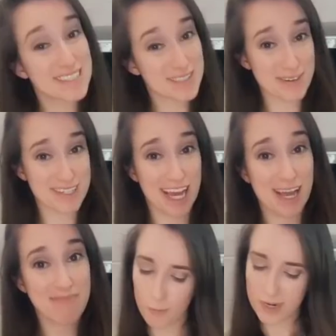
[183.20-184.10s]
Story
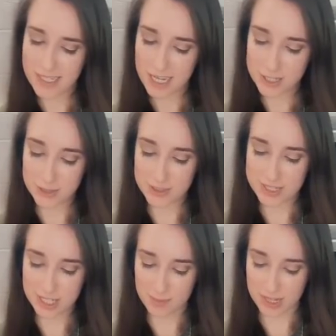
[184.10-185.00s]
time. We take
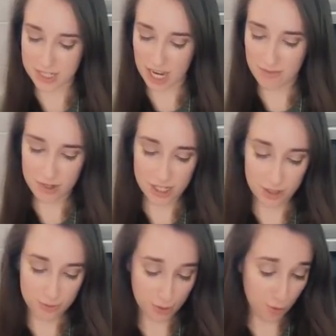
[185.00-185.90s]
students to the beach every
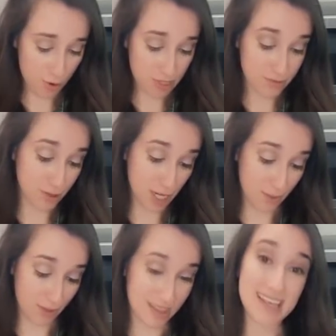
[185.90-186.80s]
year with the goal of learning
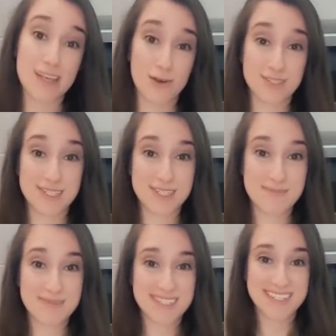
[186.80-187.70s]
about the
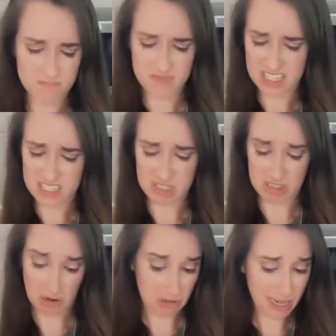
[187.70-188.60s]
ecosystems. It
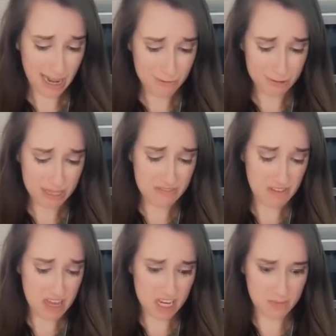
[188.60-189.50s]
started out really
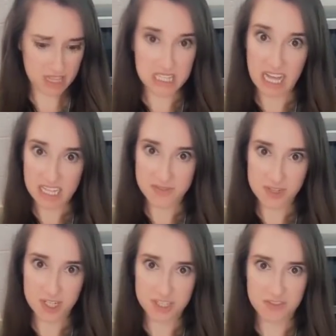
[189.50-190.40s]
fun, but the last
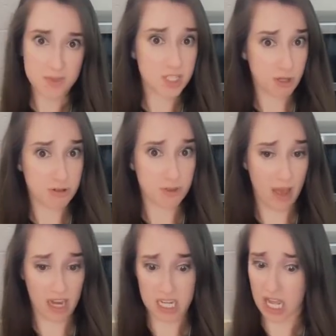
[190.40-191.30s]
few years have been so
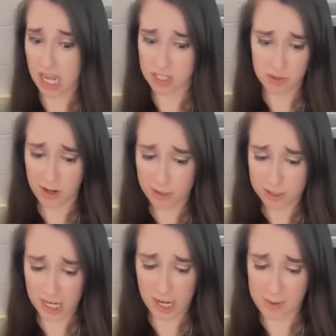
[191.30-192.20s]
traumatic, I don't
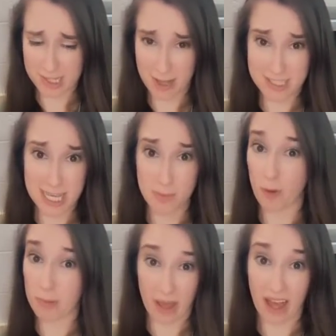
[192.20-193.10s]
understand how we're allowed to keep
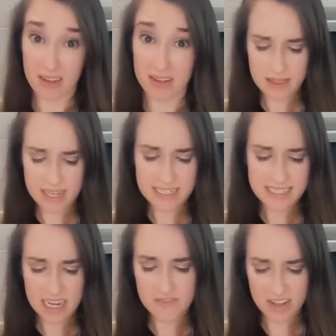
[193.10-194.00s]
going back. The
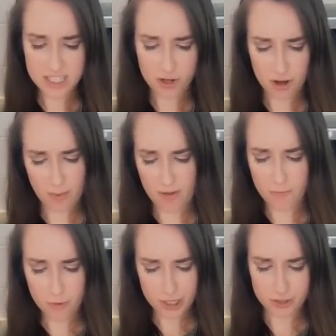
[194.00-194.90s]
insane event started
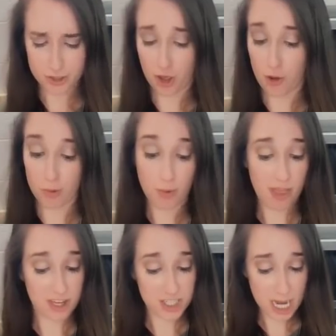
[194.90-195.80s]
about 4 years ago when
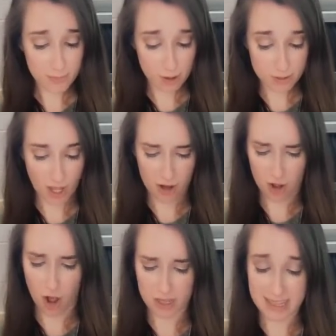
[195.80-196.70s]
one of the chaperones got a
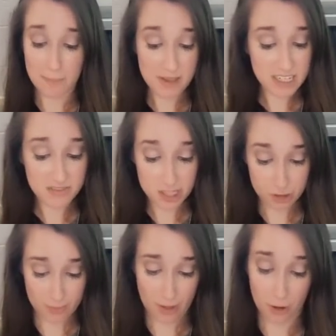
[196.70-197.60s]
call in the middle of the
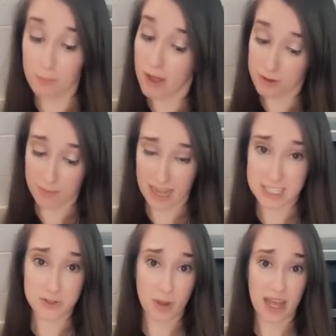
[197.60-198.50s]
trip that her mother
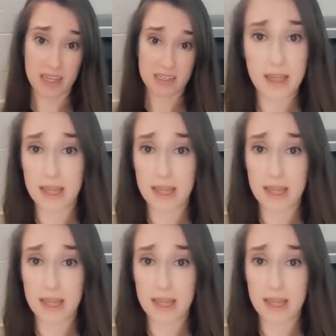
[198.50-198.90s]
passed away.